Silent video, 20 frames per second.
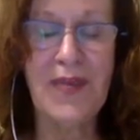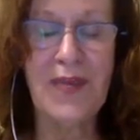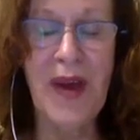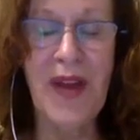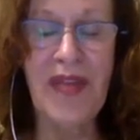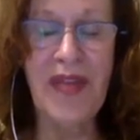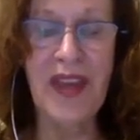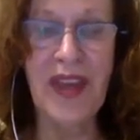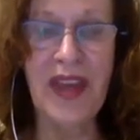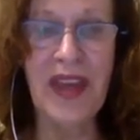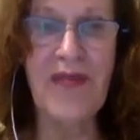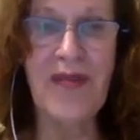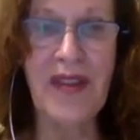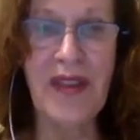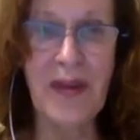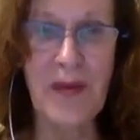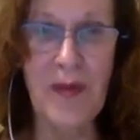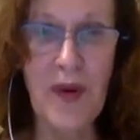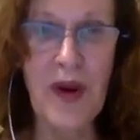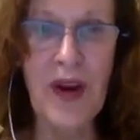one thing
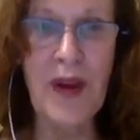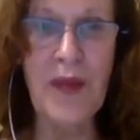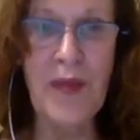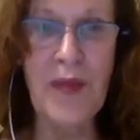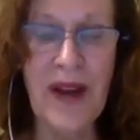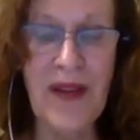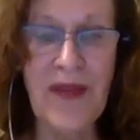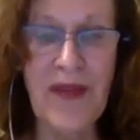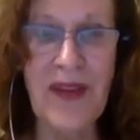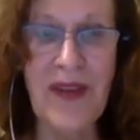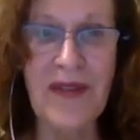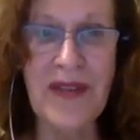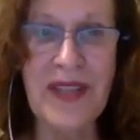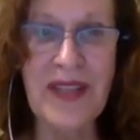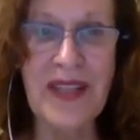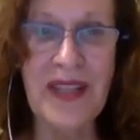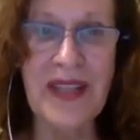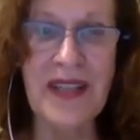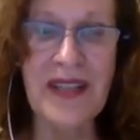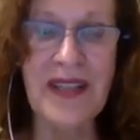giving them work, but I've never
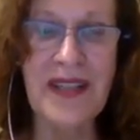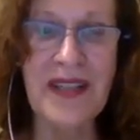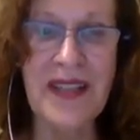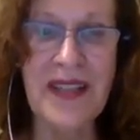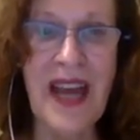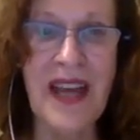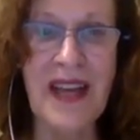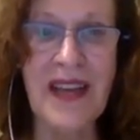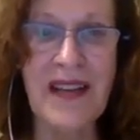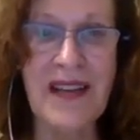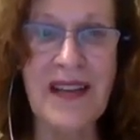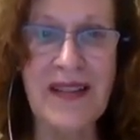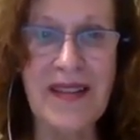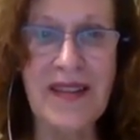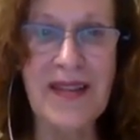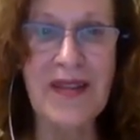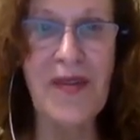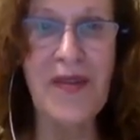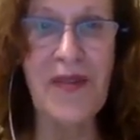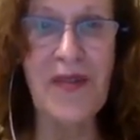sat and, sat and
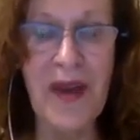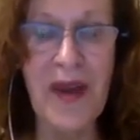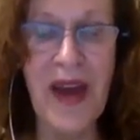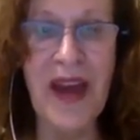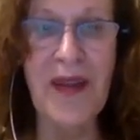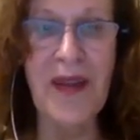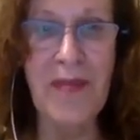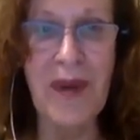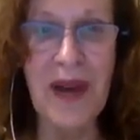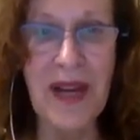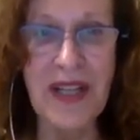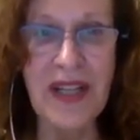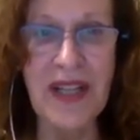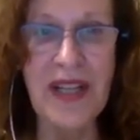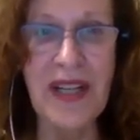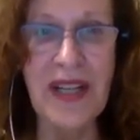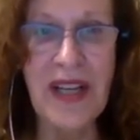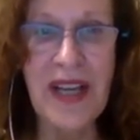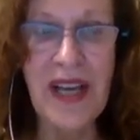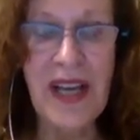taught them how to
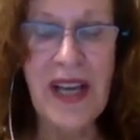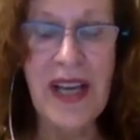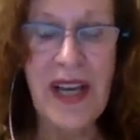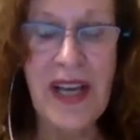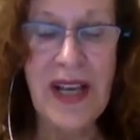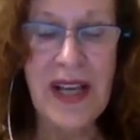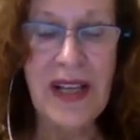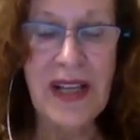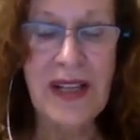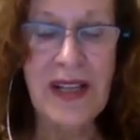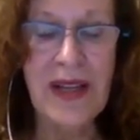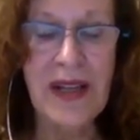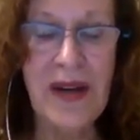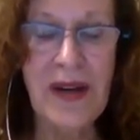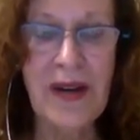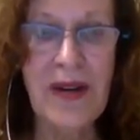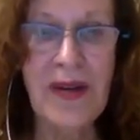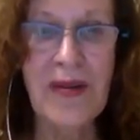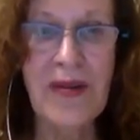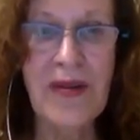budget
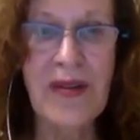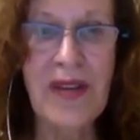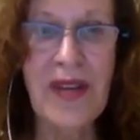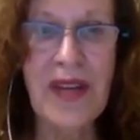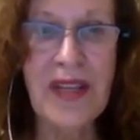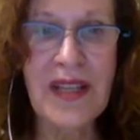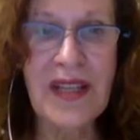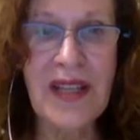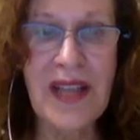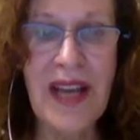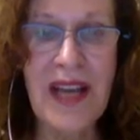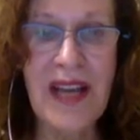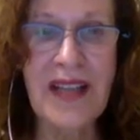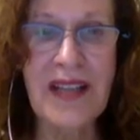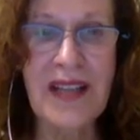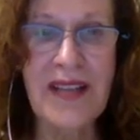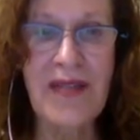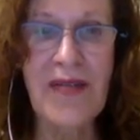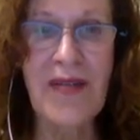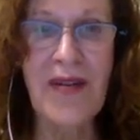so these
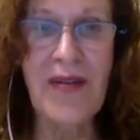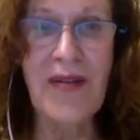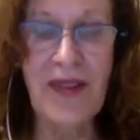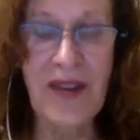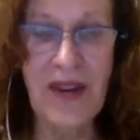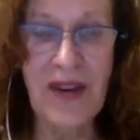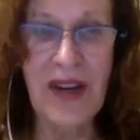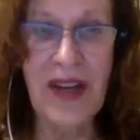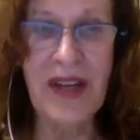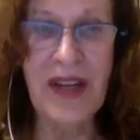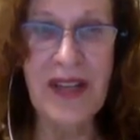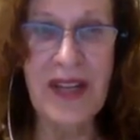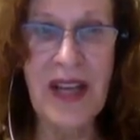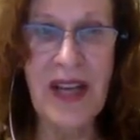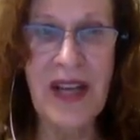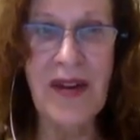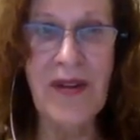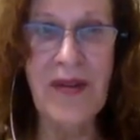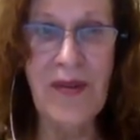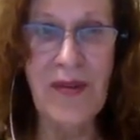ladies are often in
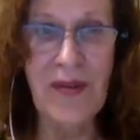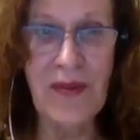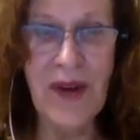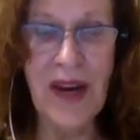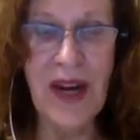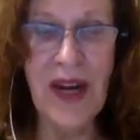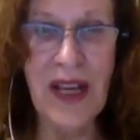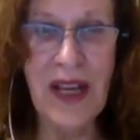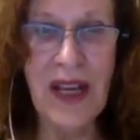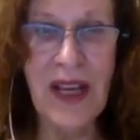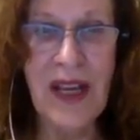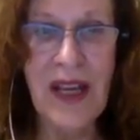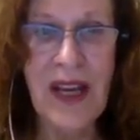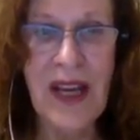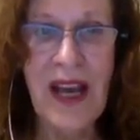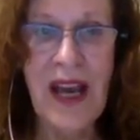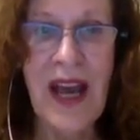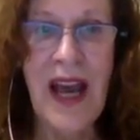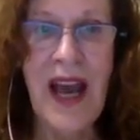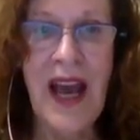debt already,
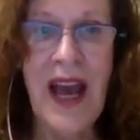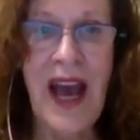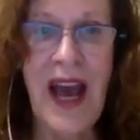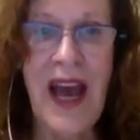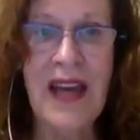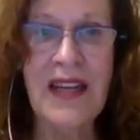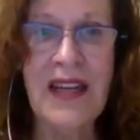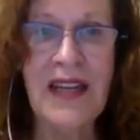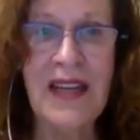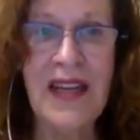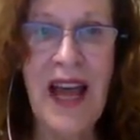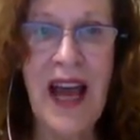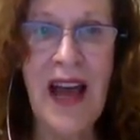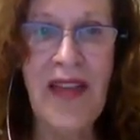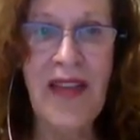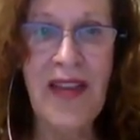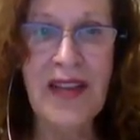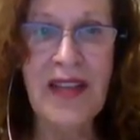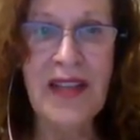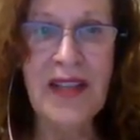and
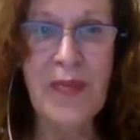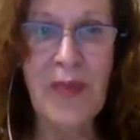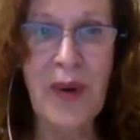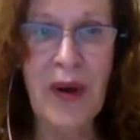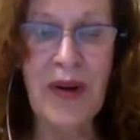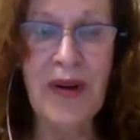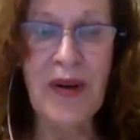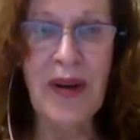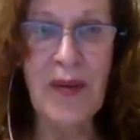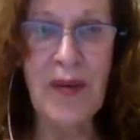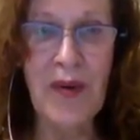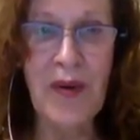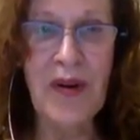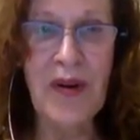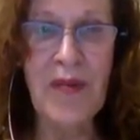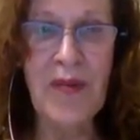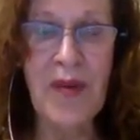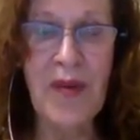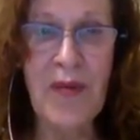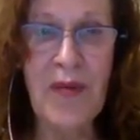now they're just borrowing more
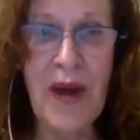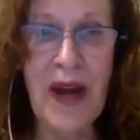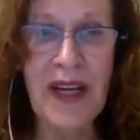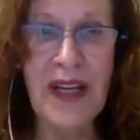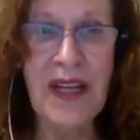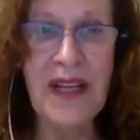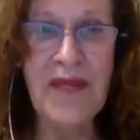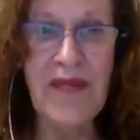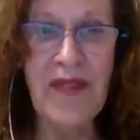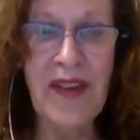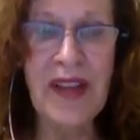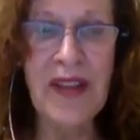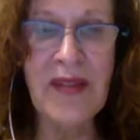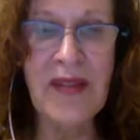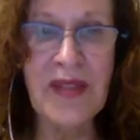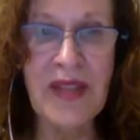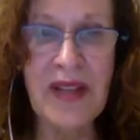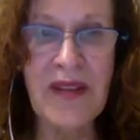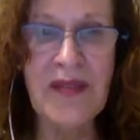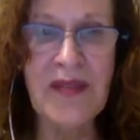and more money to feed
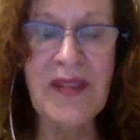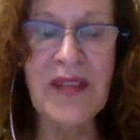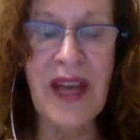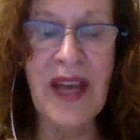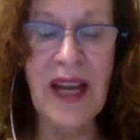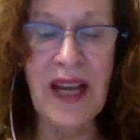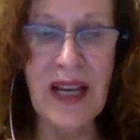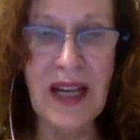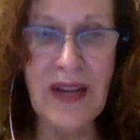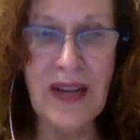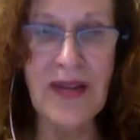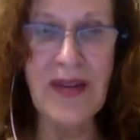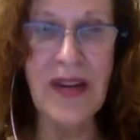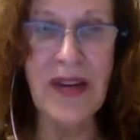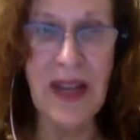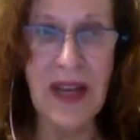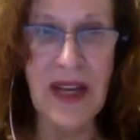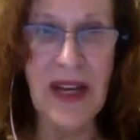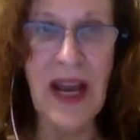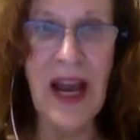themselves that they
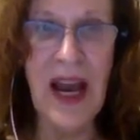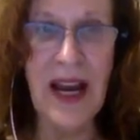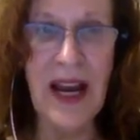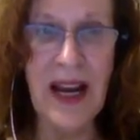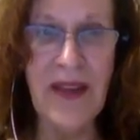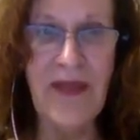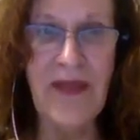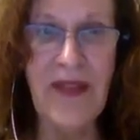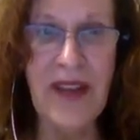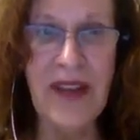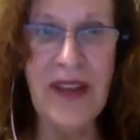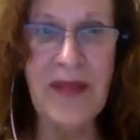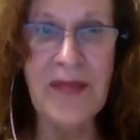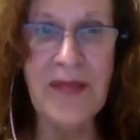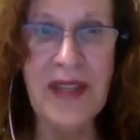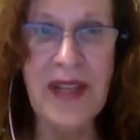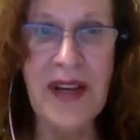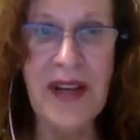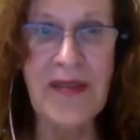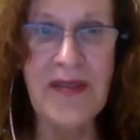literally can hardly feed
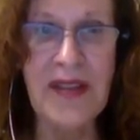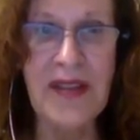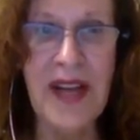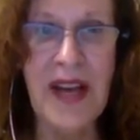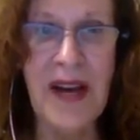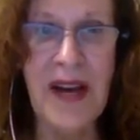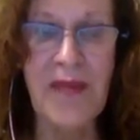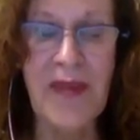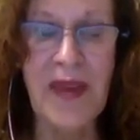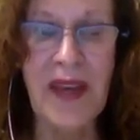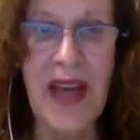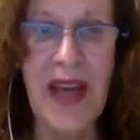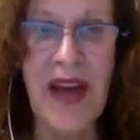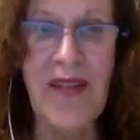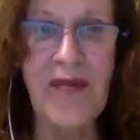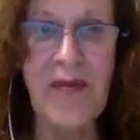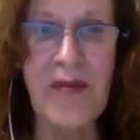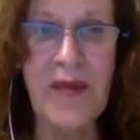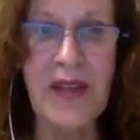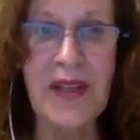themselves. Um, the
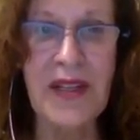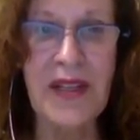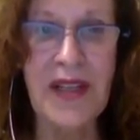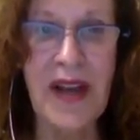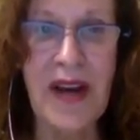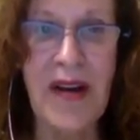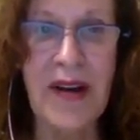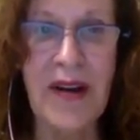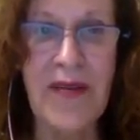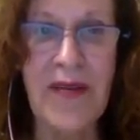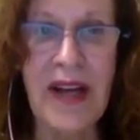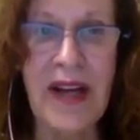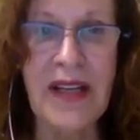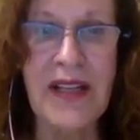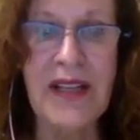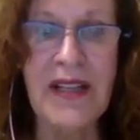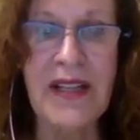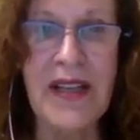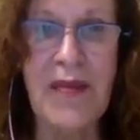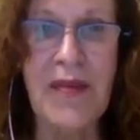government is going around
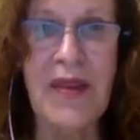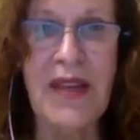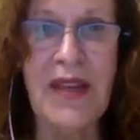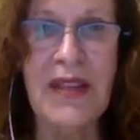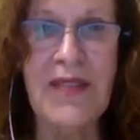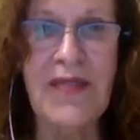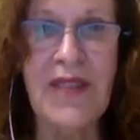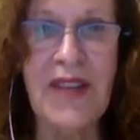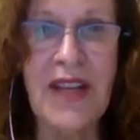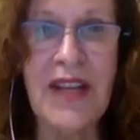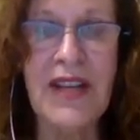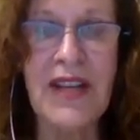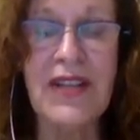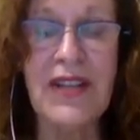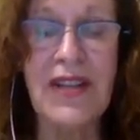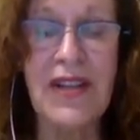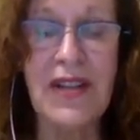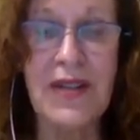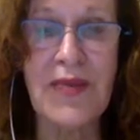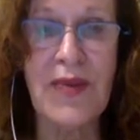to some of these
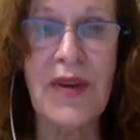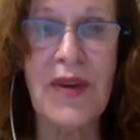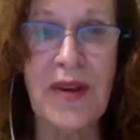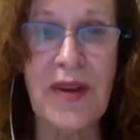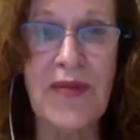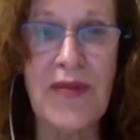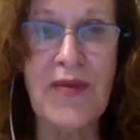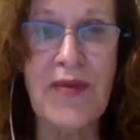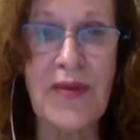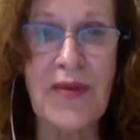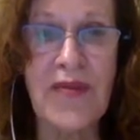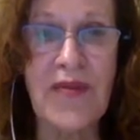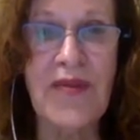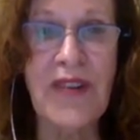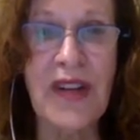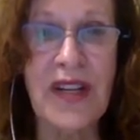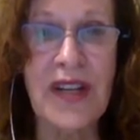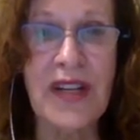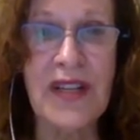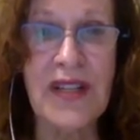villages because we're in rural
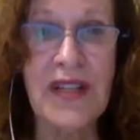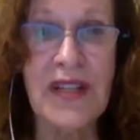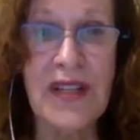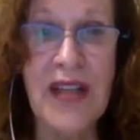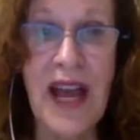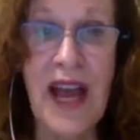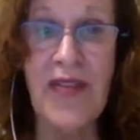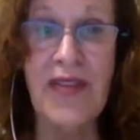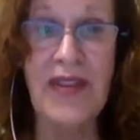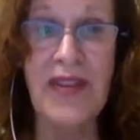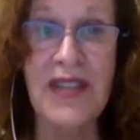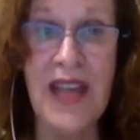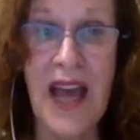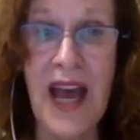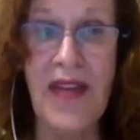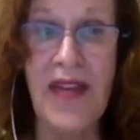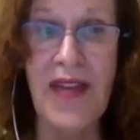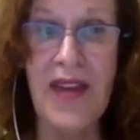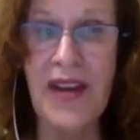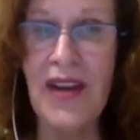villages down the
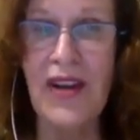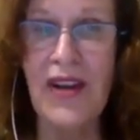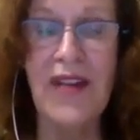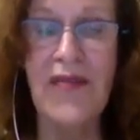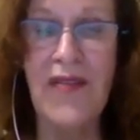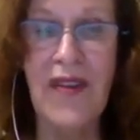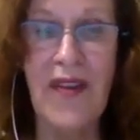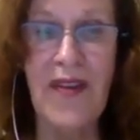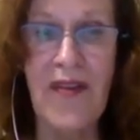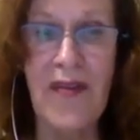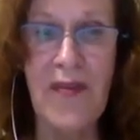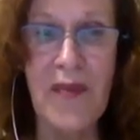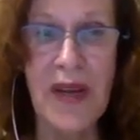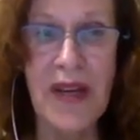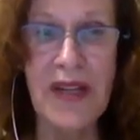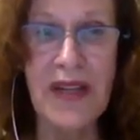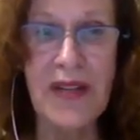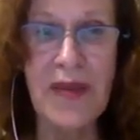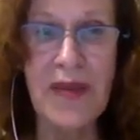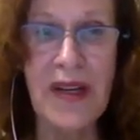south. I don't know if you've ever
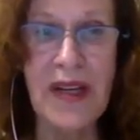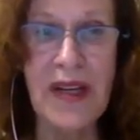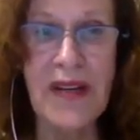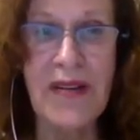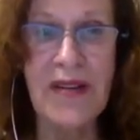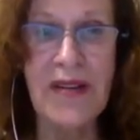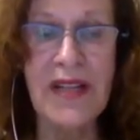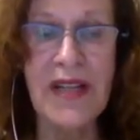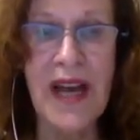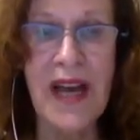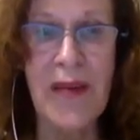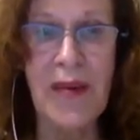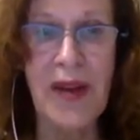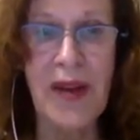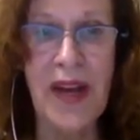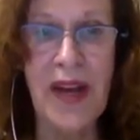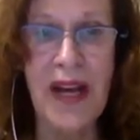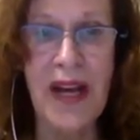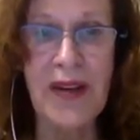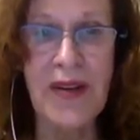been to India in Tamil
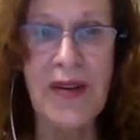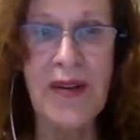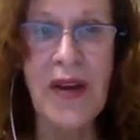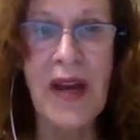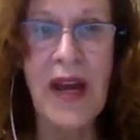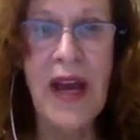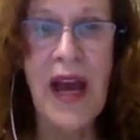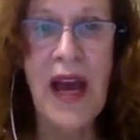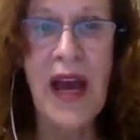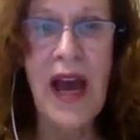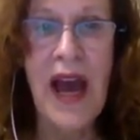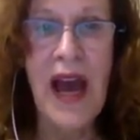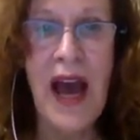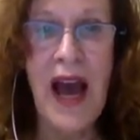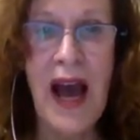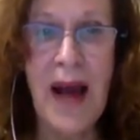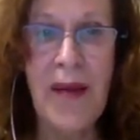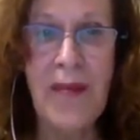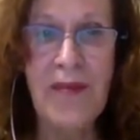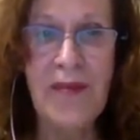Nadu.
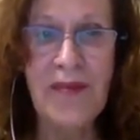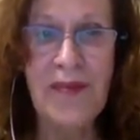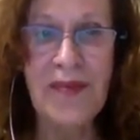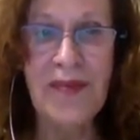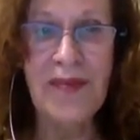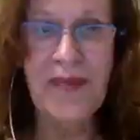Um, I, haven't.